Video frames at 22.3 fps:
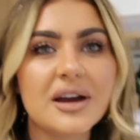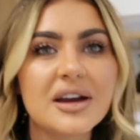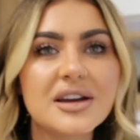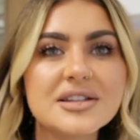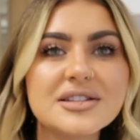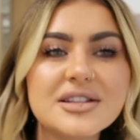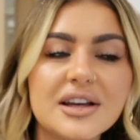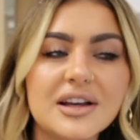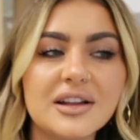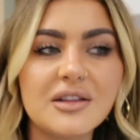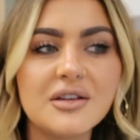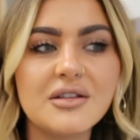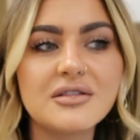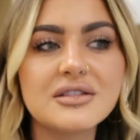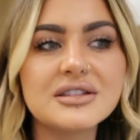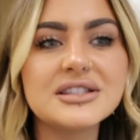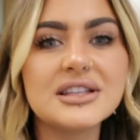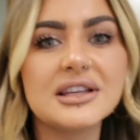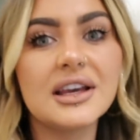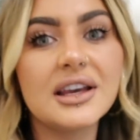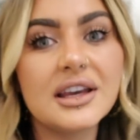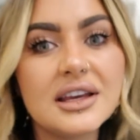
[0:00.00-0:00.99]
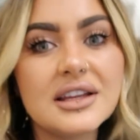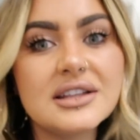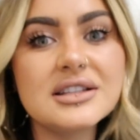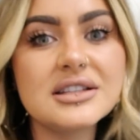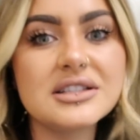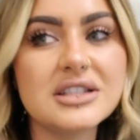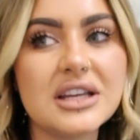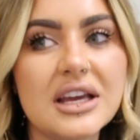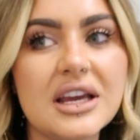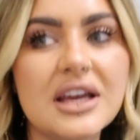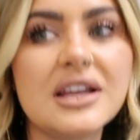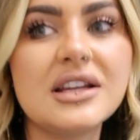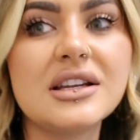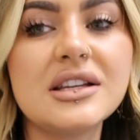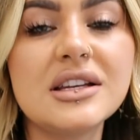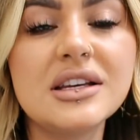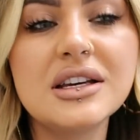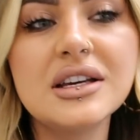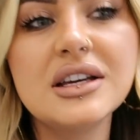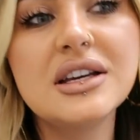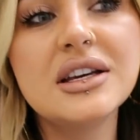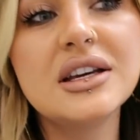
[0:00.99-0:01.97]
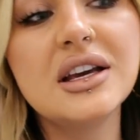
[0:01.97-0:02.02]
works alongside
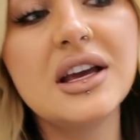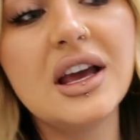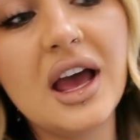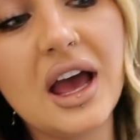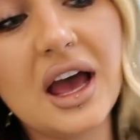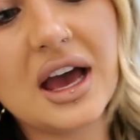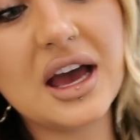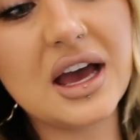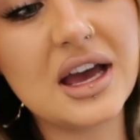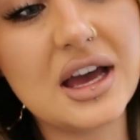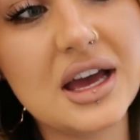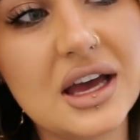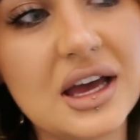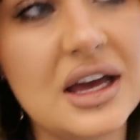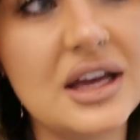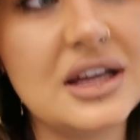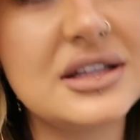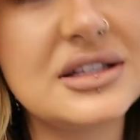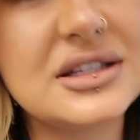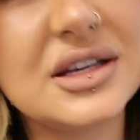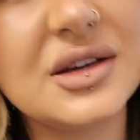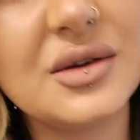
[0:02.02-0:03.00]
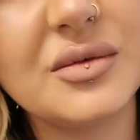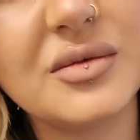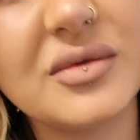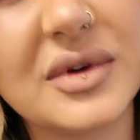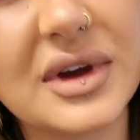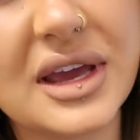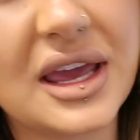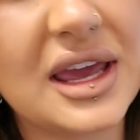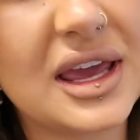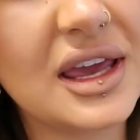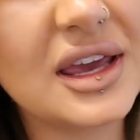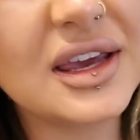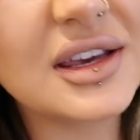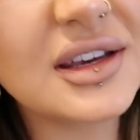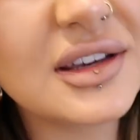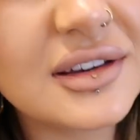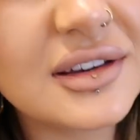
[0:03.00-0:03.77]
Jen at Way.